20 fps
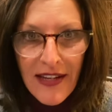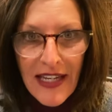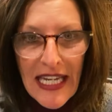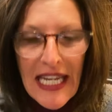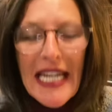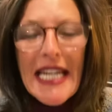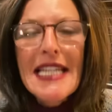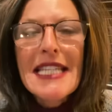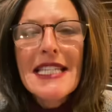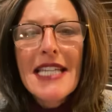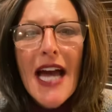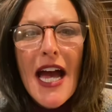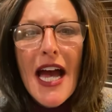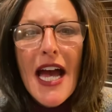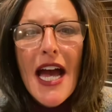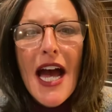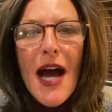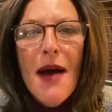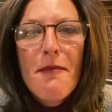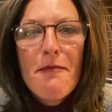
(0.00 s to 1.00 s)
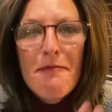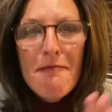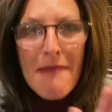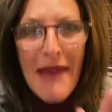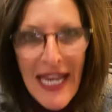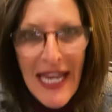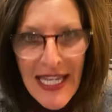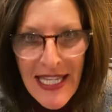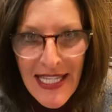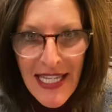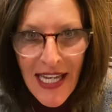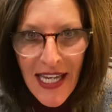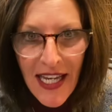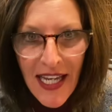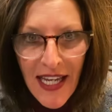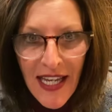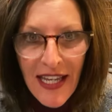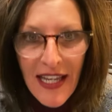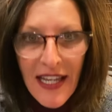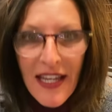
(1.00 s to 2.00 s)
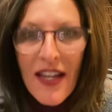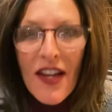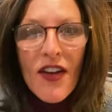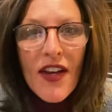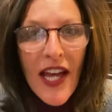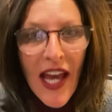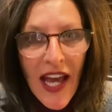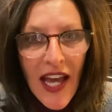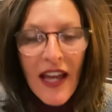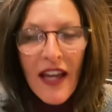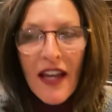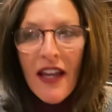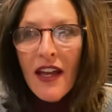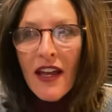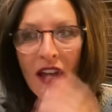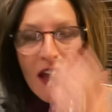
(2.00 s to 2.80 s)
It's amazing, okay?